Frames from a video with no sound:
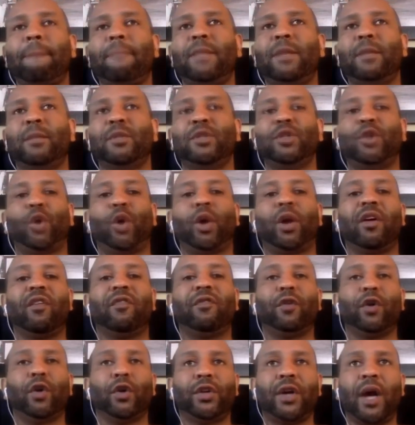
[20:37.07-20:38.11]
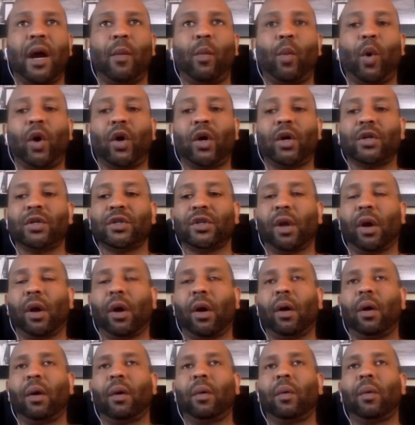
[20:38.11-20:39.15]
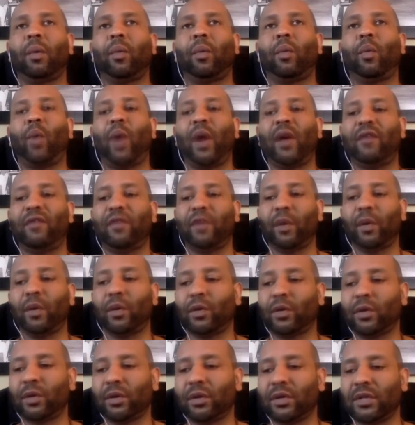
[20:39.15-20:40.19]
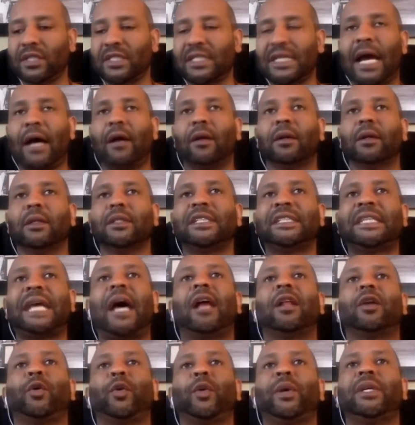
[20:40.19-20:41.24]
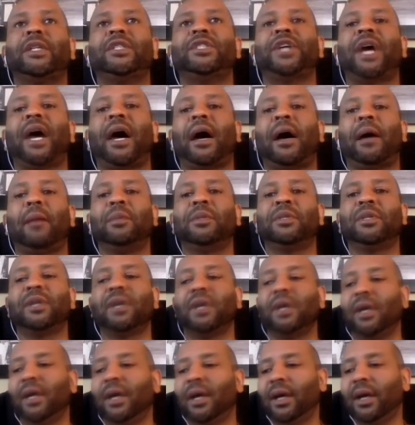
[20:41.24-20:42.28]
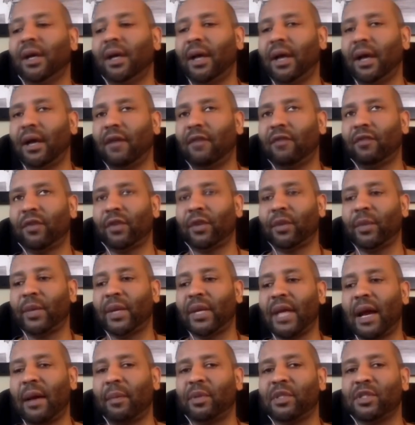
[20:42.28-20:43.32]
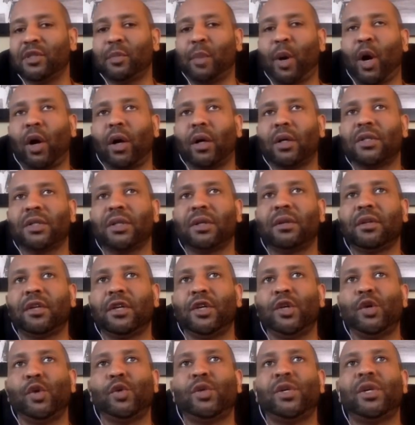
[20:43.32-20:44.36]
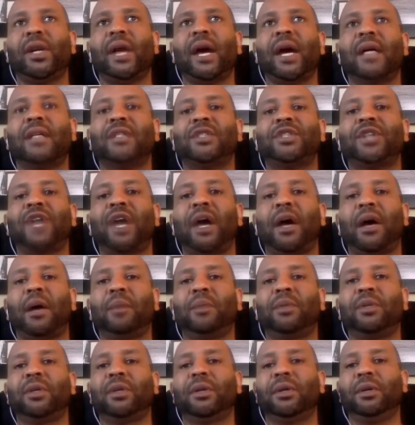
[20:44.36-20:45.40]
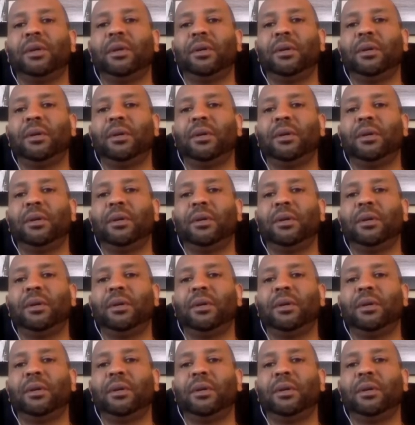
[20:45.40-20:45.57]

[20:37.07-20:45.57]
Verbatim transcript: The majority of full time workers are white folks, the sal- salaried jobs for the Minneapolis parks, the unionized jobs,